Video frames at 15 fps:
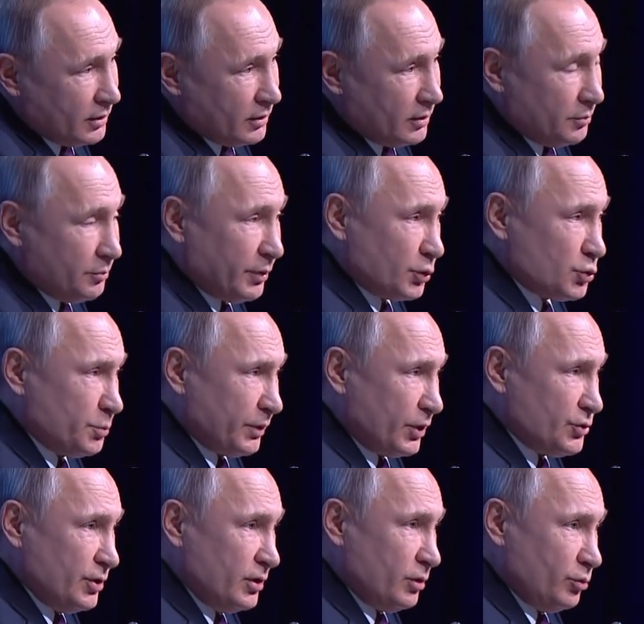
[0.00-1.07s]
enough
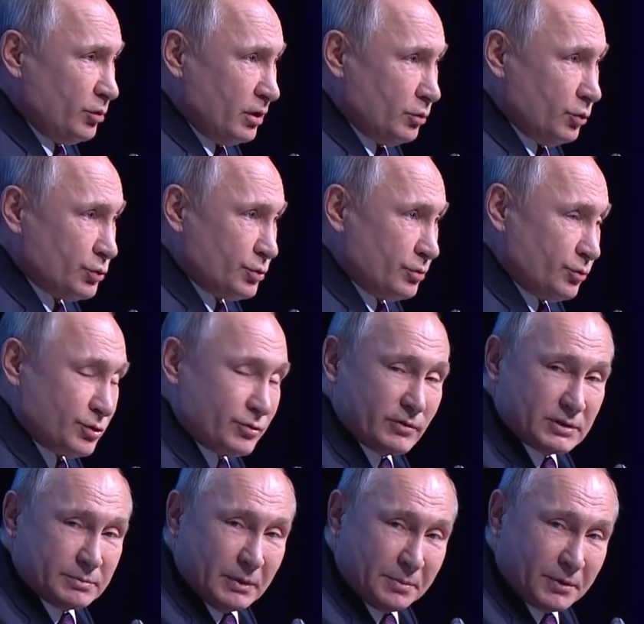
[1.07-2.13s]
to ensure
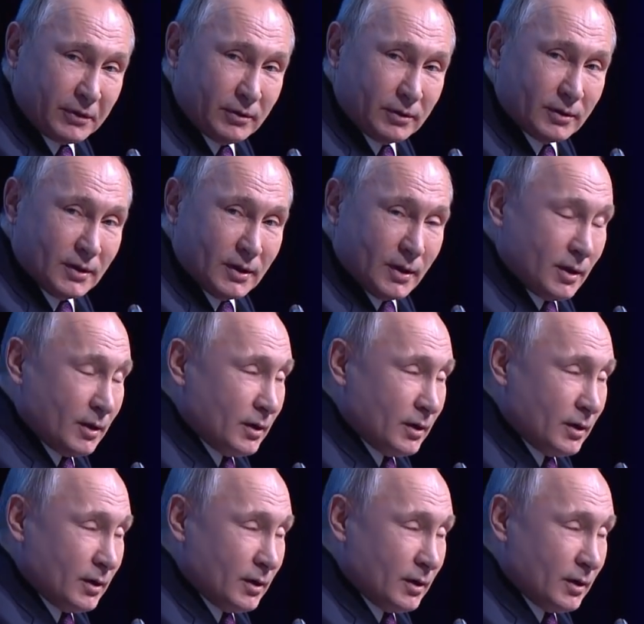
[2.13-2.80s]
environmental